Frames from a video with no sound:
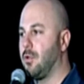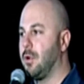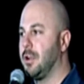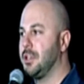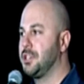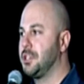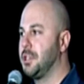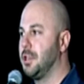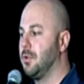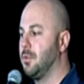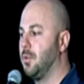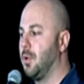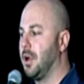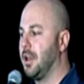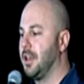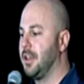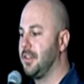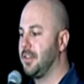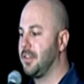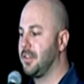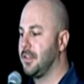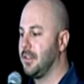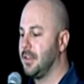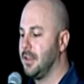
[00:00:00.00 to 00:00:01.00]
question
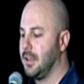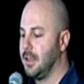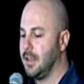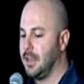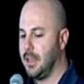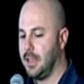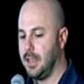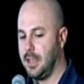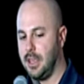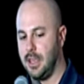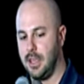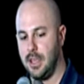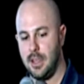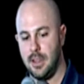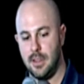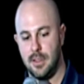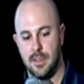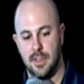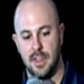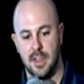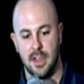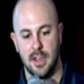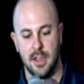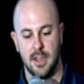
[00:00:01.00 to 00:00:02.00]
was
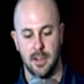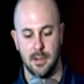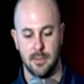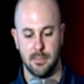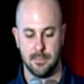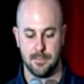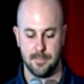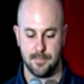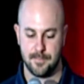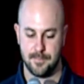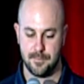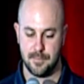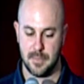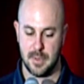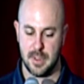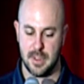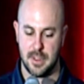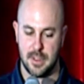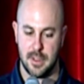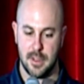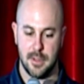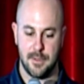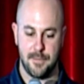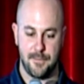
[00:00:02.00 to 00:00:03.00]
the
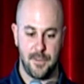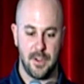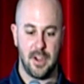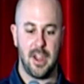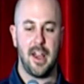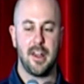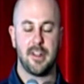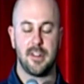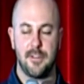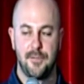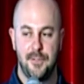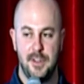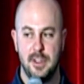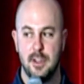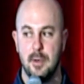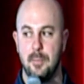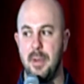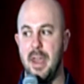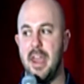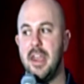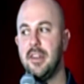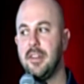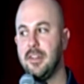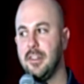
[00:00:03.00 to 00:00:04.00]
philosophy, the
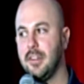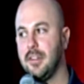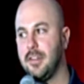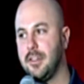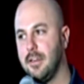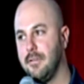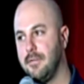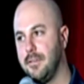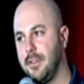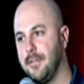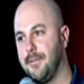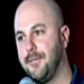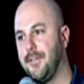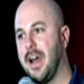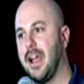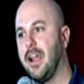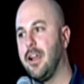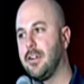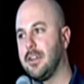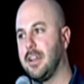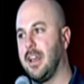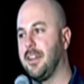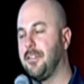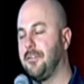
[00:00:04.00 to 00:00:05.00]
basis of the fire
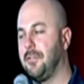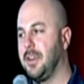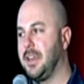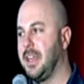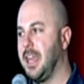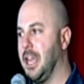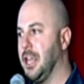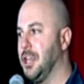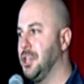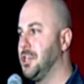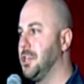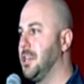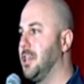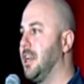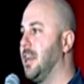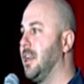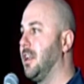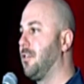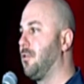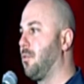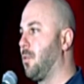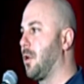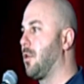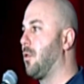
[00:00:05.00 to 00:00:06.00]
classification and
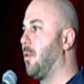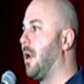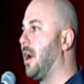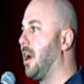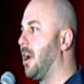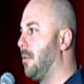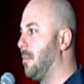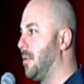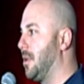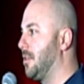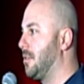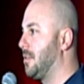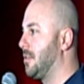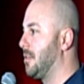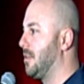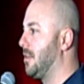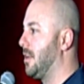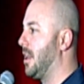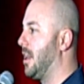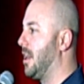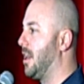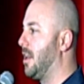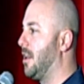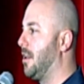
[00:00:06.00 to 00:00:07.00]
its requirements
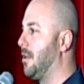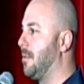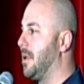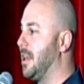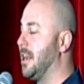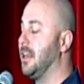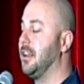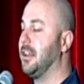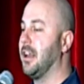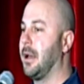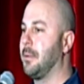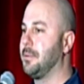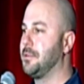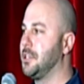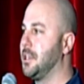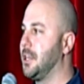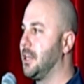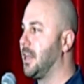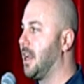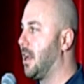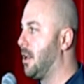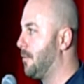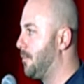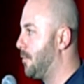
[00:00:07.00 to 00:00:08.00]
and adoption in
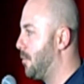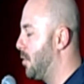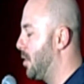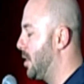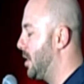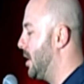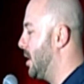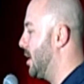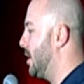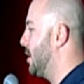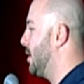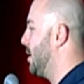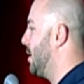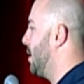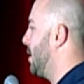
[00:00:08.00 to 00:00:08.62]
California.